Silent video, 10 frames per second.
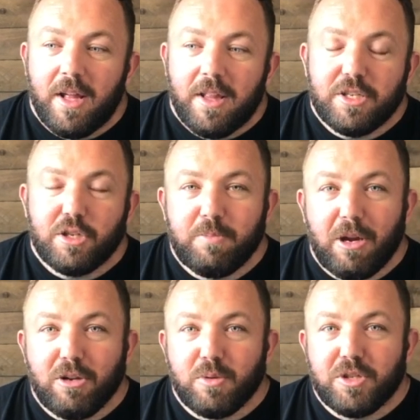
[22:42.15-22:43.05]
This was
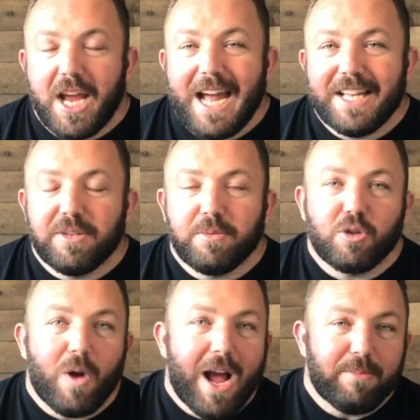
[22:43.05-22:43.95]
Beers with Chad.
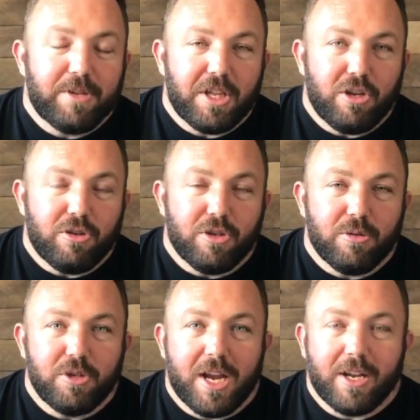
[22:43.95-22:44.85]
Subscribe to the
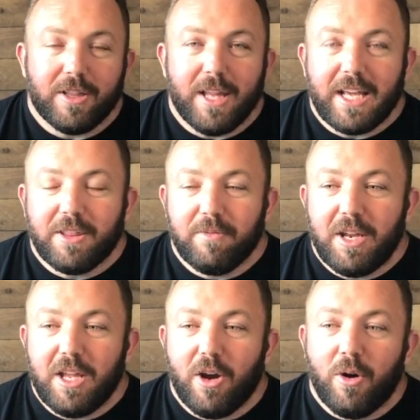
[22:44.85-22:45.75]
YouTube channel, like the
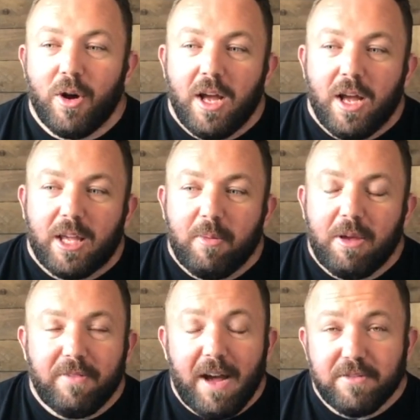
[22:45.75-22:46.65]
video, give me
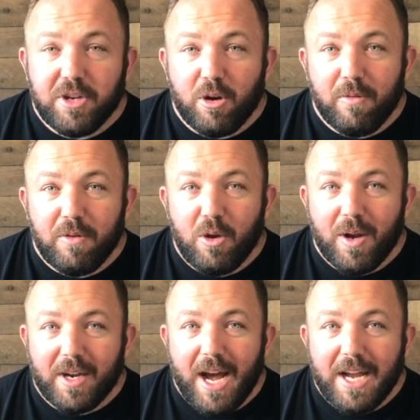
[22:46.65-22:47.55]
a 5-star review
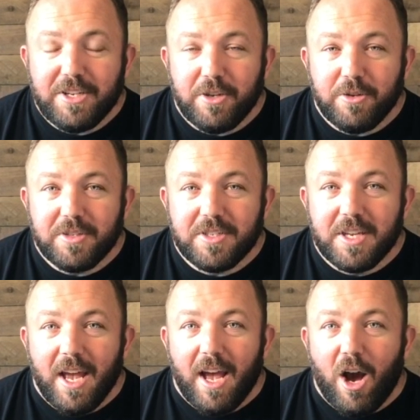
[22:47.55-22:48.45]
on iTunes.
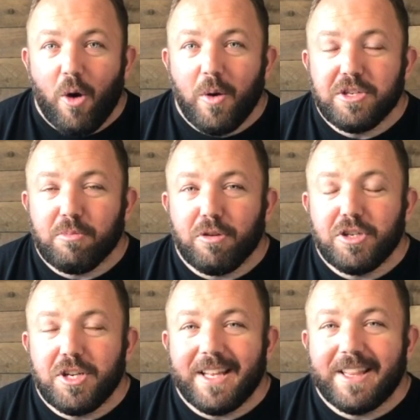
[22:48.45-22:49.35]
Always
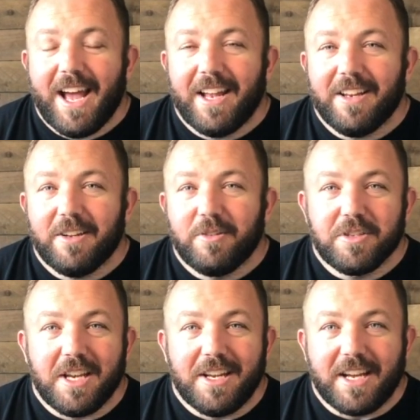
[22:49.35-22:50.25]
appreciate that. We'll
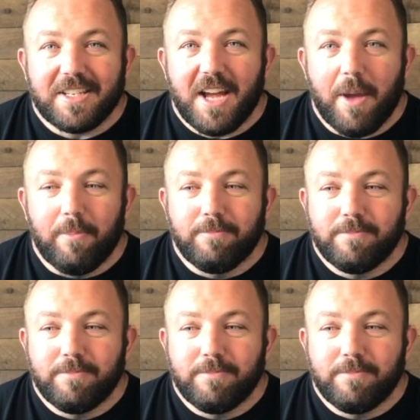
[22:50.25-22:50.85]
see you next time.